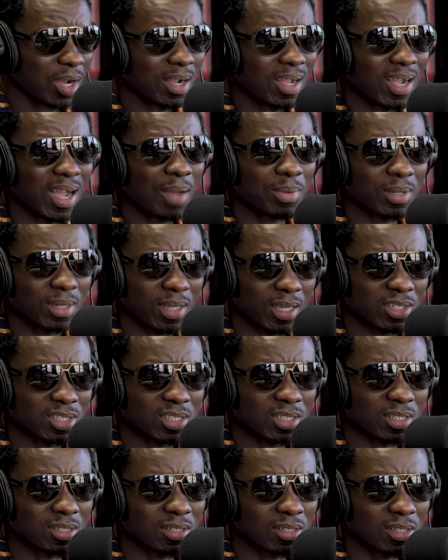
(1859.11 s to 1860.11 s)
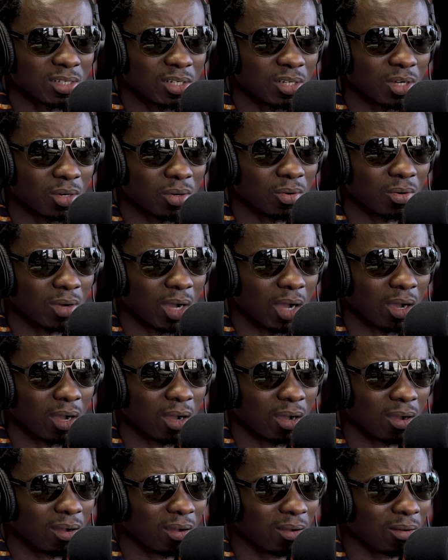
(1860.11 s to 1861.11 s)
A combination, you know. Okay.
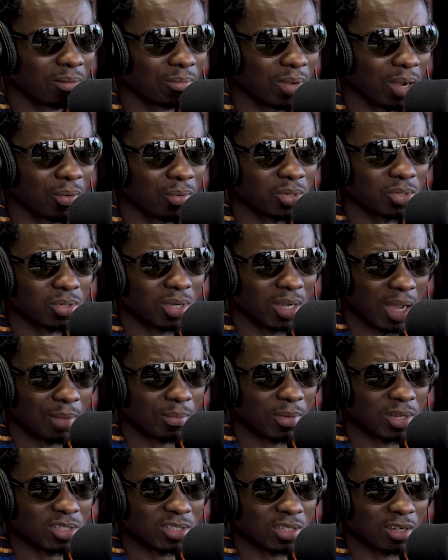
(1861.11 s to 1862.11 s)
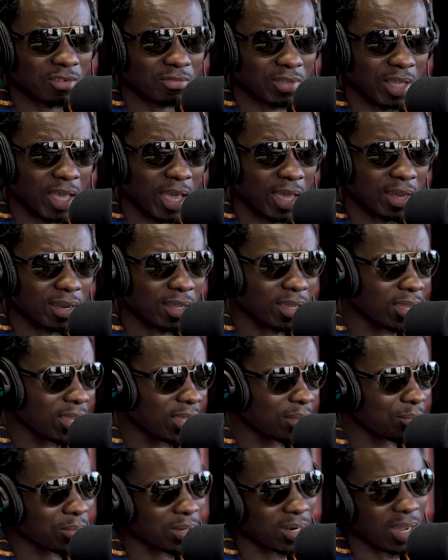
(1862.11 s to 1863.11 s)
Uh, I want to do a combination of that,
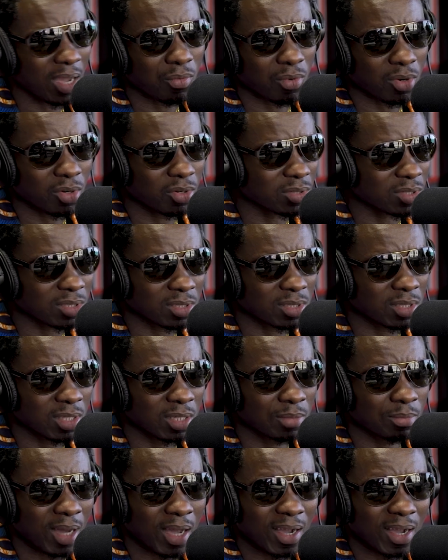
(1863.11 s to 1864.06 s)
and but want to just keep.